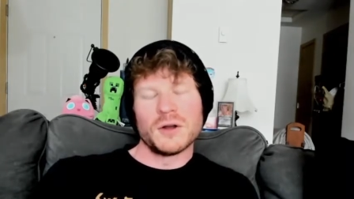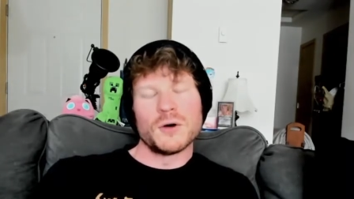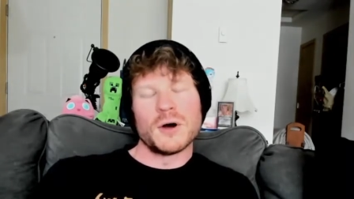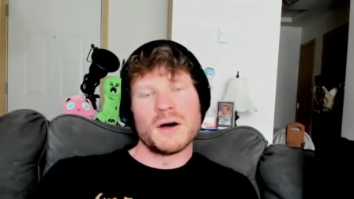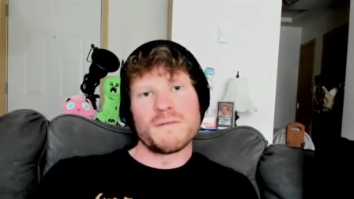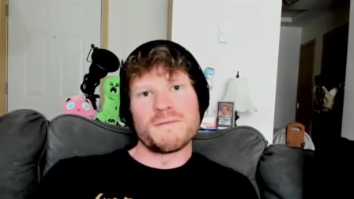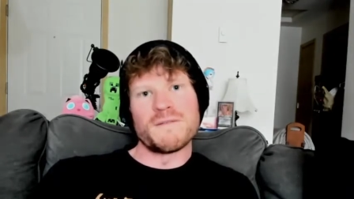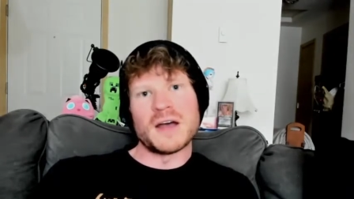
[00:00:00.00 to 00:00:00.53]

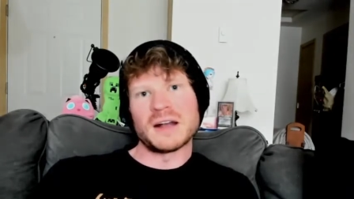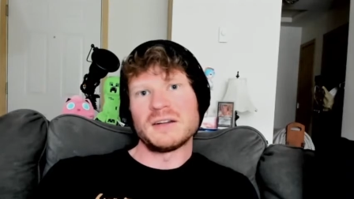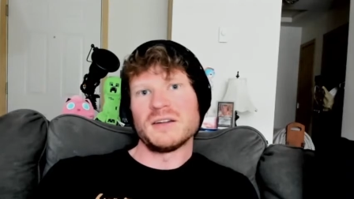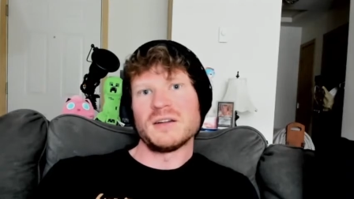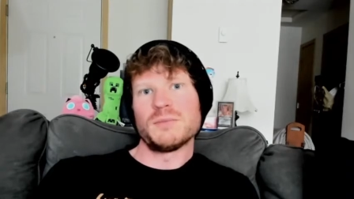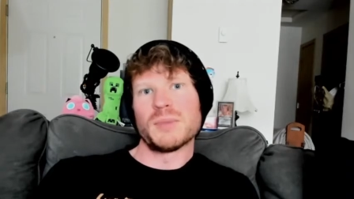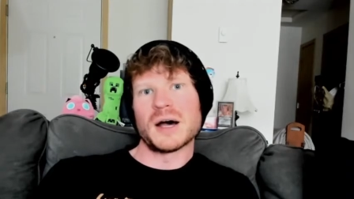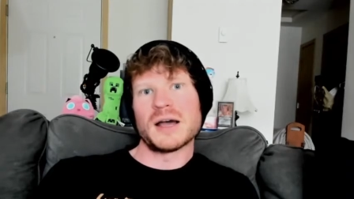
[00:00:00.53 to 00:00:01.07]

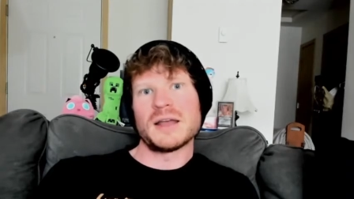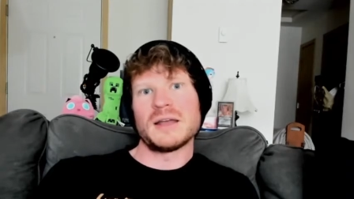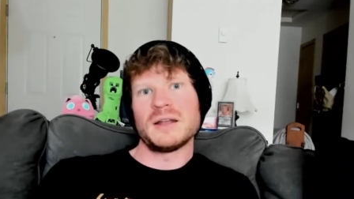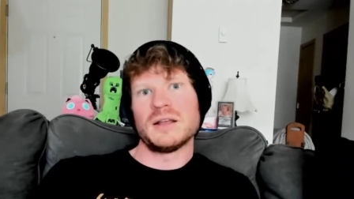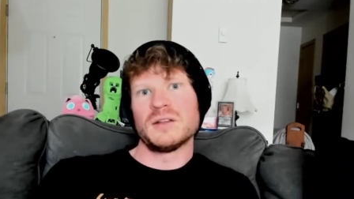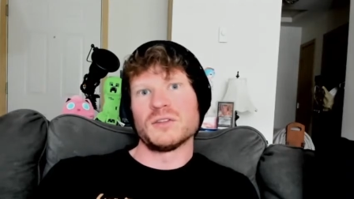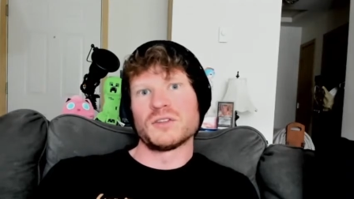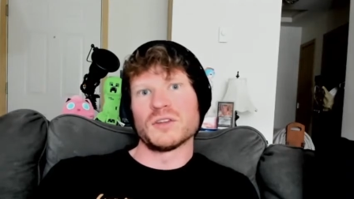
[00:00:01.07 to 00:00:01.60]
affected by it
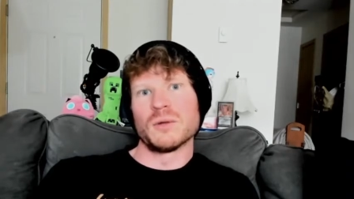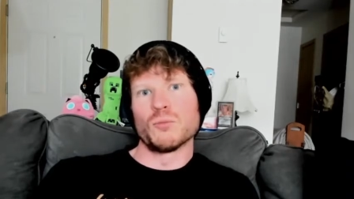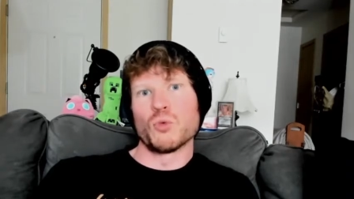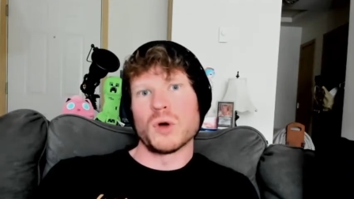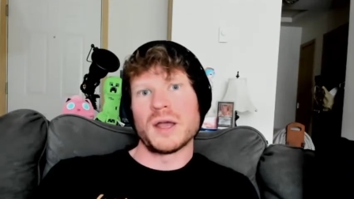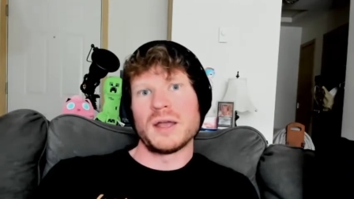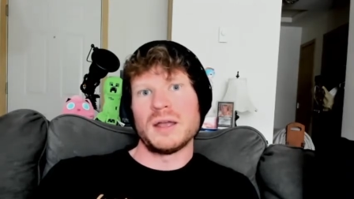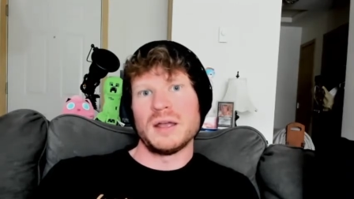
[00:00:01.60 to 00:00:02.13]
in some
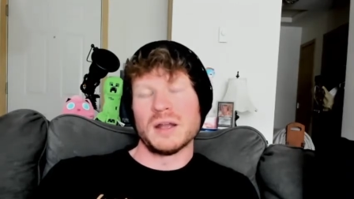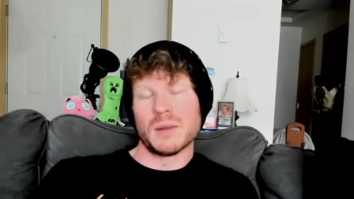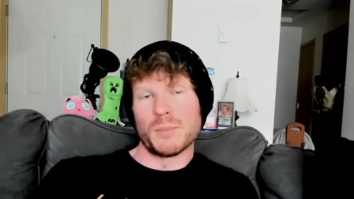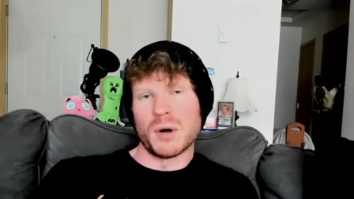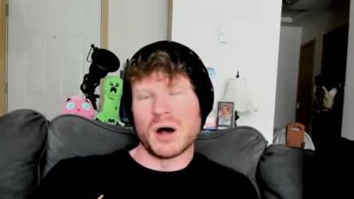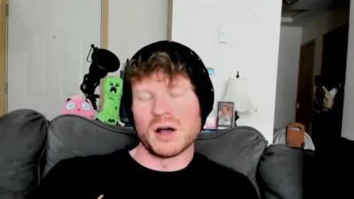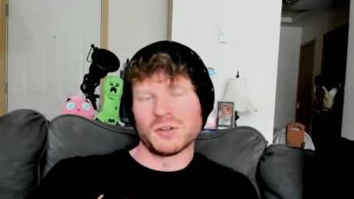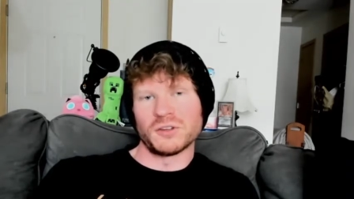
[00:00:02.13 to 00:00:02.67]
way in a
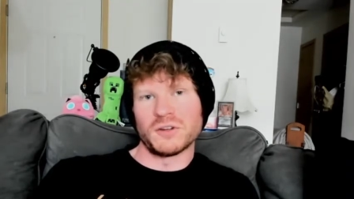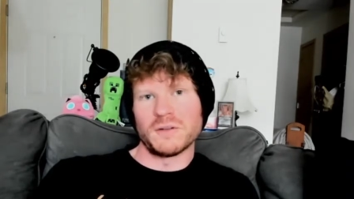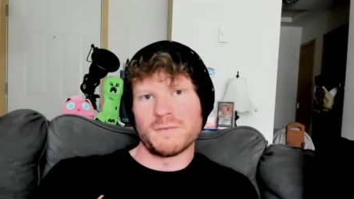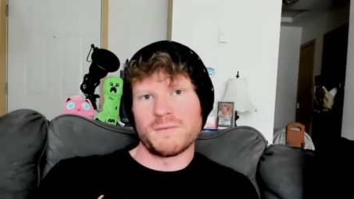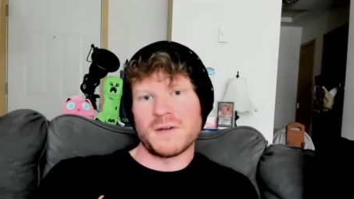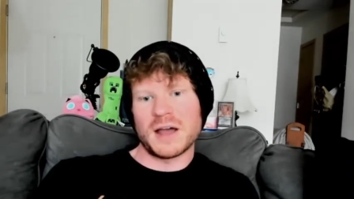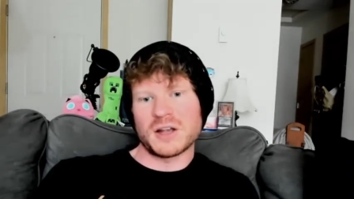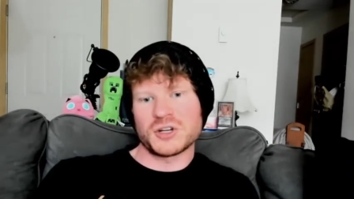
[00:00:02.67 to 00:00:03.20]
positive
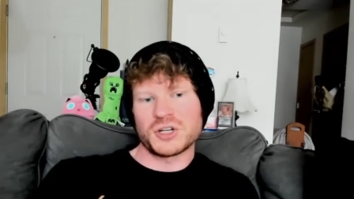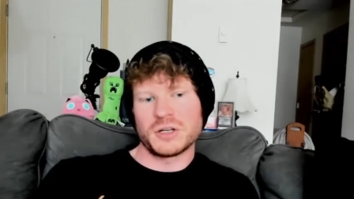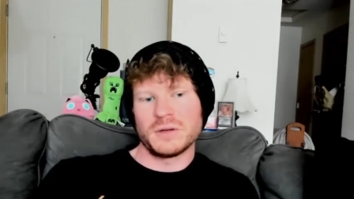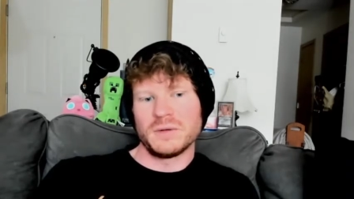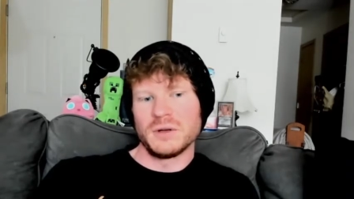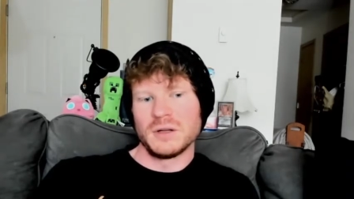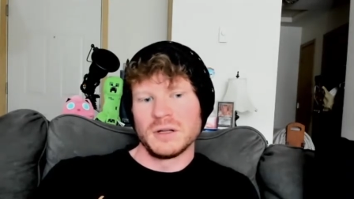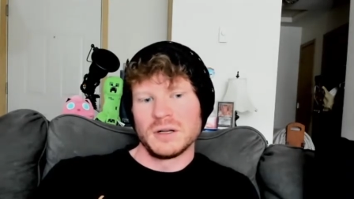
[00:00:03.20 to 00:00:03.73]
fashion.